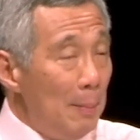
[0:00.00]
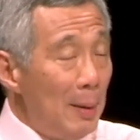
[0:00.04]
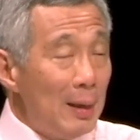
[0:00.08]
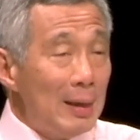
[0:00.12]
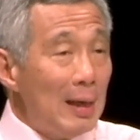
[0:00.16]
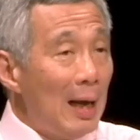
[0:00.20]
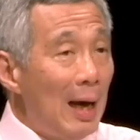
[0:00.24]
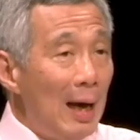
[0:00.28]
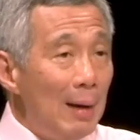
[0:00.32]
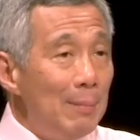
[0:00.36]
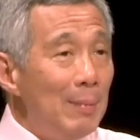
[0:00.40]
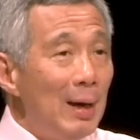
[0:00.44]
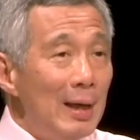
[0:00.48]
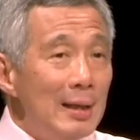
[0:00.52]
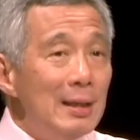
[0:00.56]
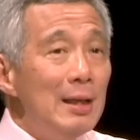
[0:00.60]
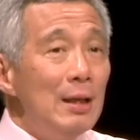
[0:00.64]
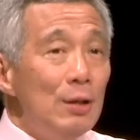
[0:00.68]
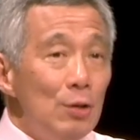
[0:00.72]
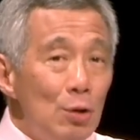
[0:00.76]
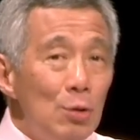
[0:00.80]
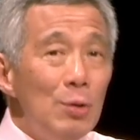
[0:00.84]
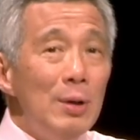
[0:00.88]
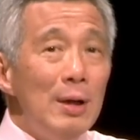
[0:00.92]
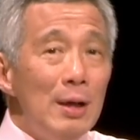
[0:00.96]
But I'm
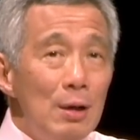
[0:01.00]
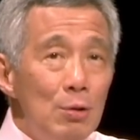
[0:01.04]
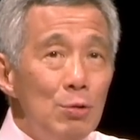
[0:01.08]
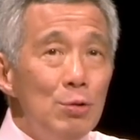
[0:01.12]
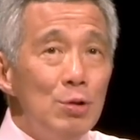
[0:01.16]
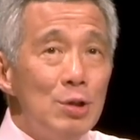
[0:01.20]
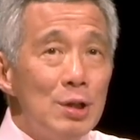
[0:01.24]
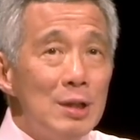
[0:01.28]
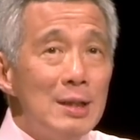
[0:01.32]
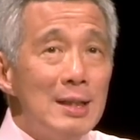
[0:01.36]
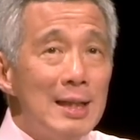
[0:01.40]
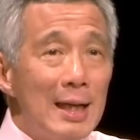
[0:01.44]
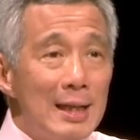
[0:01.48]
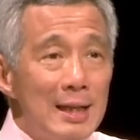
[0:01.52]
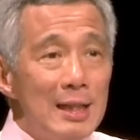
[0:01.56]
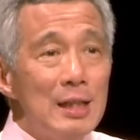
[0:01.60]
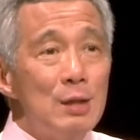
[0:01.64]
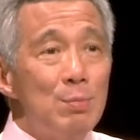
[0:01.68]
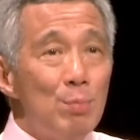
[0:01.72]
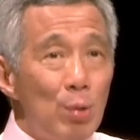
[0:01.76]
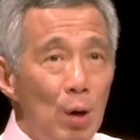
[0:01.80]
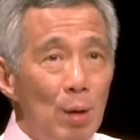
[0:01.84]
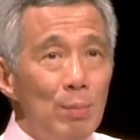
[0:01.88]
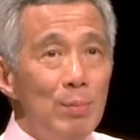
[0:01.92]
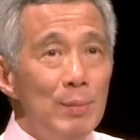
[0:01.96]
under no illusions that
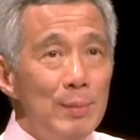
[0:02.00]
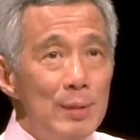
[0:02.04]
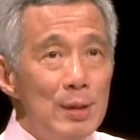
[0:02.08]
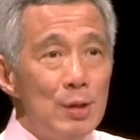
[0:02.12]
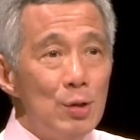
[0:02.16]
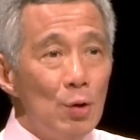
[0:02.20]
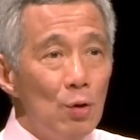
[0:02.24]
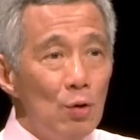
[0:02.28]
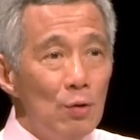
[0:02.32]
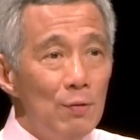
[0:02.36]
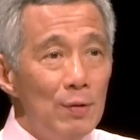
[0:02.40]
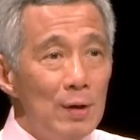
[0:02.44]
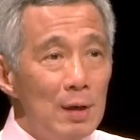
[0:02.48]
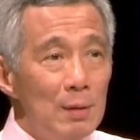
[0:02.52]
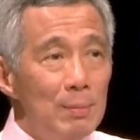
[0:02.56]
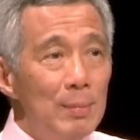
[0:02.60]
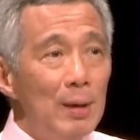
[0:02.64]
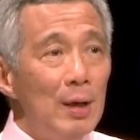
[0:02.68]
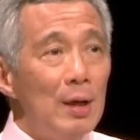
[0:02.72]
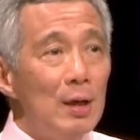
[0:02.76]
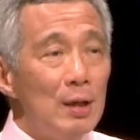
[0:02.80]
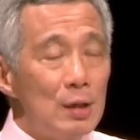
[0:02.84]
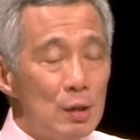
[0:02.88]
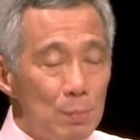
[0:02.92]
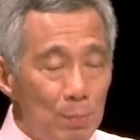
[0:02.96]
this problem is over,
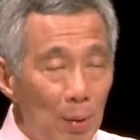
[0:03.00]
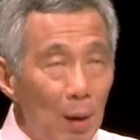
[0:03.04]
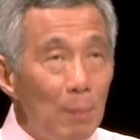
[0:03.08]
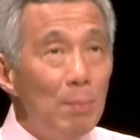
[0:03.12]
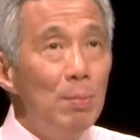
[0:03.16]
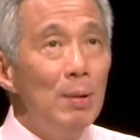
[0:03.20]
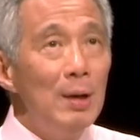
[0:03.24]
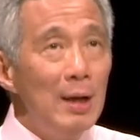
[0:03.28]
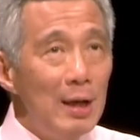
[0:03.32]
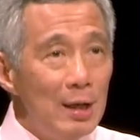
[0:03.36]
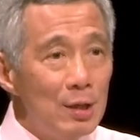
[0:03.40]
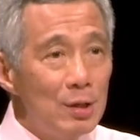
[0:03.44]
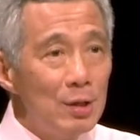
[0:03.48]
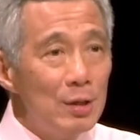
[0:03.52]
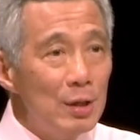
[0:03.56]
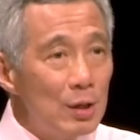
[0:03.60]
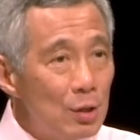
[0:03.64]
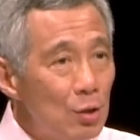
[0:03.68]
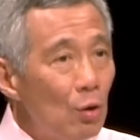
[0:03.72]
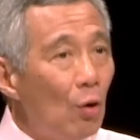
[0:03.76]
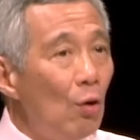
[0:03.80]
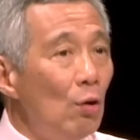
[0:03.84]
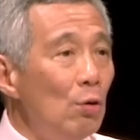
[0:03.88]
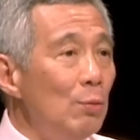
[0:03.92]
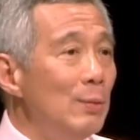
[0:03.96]
because population
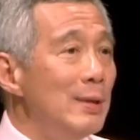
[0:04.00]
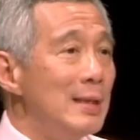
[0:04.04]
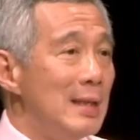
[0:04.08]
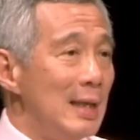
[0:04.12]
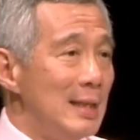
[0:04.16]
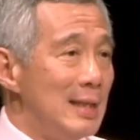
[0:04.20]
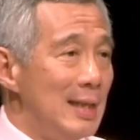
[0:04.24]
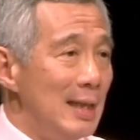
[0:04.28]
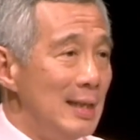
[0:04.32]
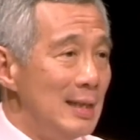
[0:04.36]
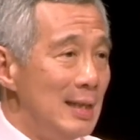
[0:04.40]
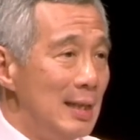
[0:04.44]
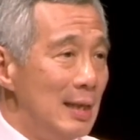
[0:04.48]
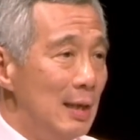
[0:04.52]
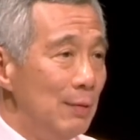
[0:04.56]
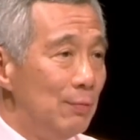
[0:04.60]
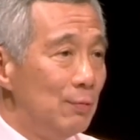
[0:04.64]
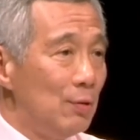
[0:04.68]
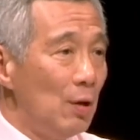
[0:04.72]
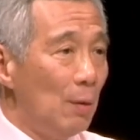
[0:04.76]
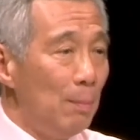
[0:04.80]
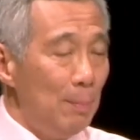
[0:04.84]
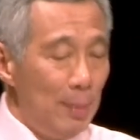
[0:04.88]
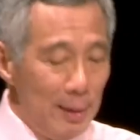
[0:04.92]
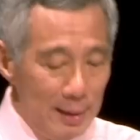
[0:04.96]
is always a
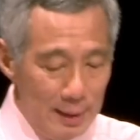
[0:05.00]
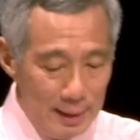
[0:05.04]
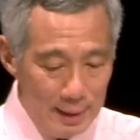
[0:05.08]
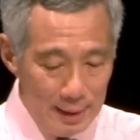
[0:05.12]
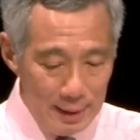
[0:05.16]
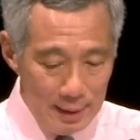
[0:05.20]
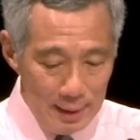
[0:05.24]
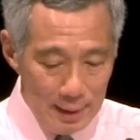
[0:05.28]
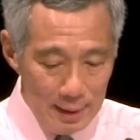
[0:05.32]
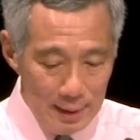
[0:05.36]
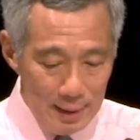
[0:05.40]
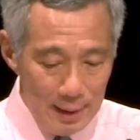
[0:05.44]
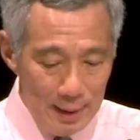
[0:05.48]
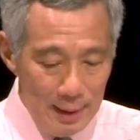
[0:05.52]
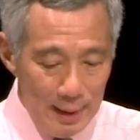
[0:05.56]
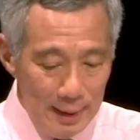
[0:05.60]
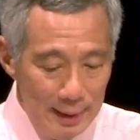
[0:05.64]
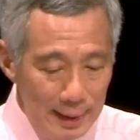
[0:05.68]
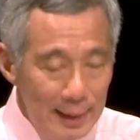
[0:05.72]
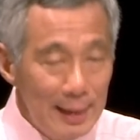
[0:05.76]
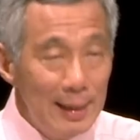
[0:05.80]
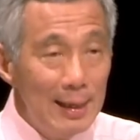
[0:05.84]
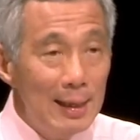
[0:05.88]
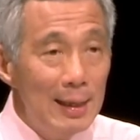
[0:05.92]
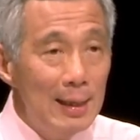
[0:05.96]
sensitive topic,
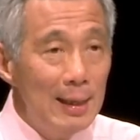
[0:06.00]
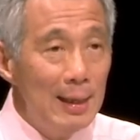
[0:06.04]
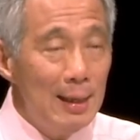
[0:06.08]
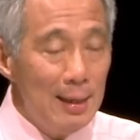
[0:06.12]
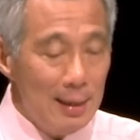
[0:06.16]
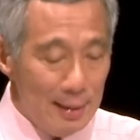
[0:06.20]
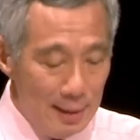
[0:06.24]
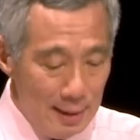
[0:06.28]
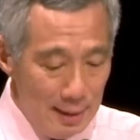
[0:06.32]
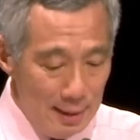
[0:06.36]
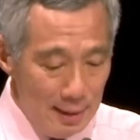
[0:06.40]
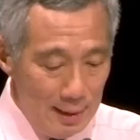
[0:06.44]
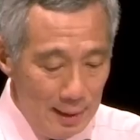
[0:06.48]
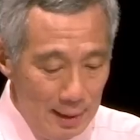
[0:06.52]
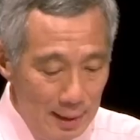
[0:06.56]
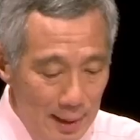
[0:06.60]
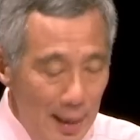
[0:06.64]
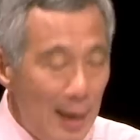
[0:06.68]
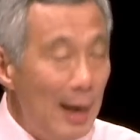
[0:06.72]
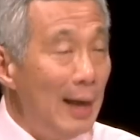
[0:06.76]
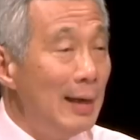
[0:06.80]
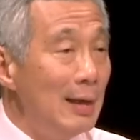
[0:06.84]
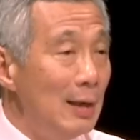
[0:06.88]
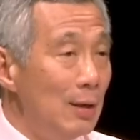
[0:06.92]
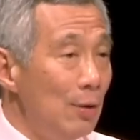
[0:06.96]
here
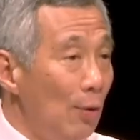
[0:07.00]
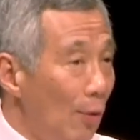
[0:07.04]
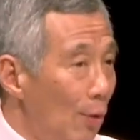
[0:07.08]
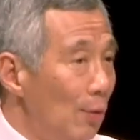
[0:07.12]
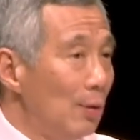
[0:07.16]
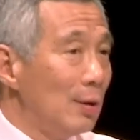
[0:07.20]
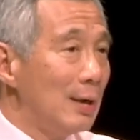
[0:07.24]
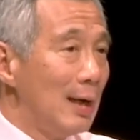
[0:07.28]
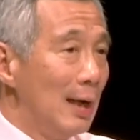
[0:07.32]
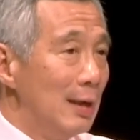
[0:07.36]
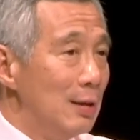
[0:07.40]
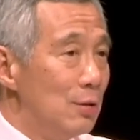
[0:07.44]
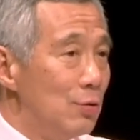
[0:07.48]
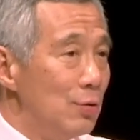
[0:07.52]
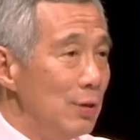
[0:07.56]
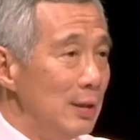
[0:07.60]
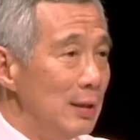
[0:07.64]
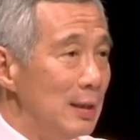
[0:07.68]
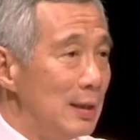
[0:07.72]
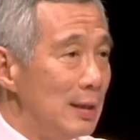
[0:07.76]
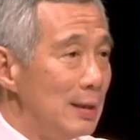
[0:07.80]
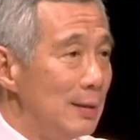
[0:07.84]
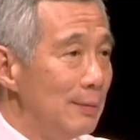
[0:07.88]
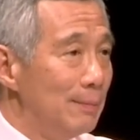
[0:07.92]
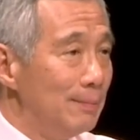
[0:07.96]
and in all
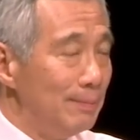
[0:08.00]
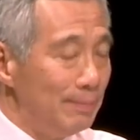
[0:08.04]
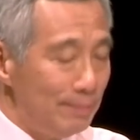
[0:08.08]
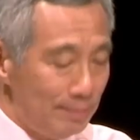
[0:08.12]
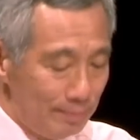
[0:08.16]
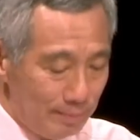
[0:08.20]
countries.